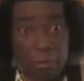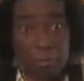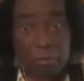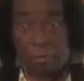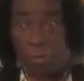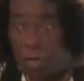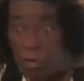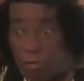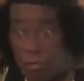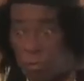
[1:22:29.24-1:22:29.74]

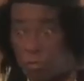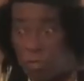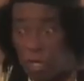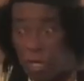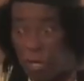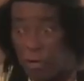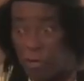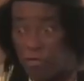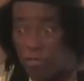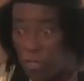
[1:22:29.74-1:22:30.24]
Muscles,
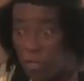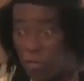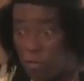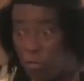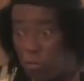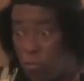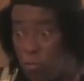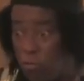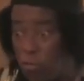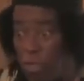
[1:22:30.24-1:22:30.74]
hair,
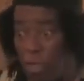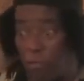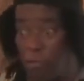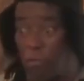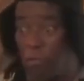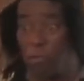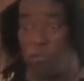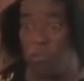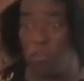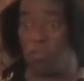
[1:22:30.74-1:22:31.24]
tissues,
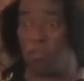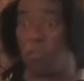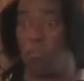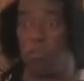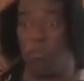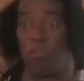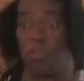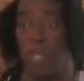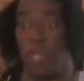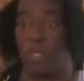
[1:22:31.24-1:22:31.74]
electrical system
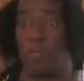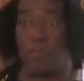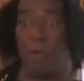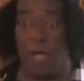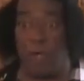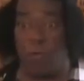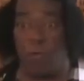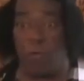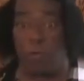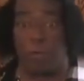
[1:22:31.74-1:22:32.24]
created
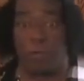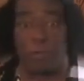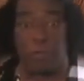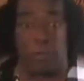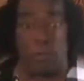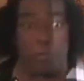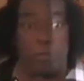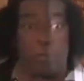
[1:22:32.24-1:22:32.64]
by woman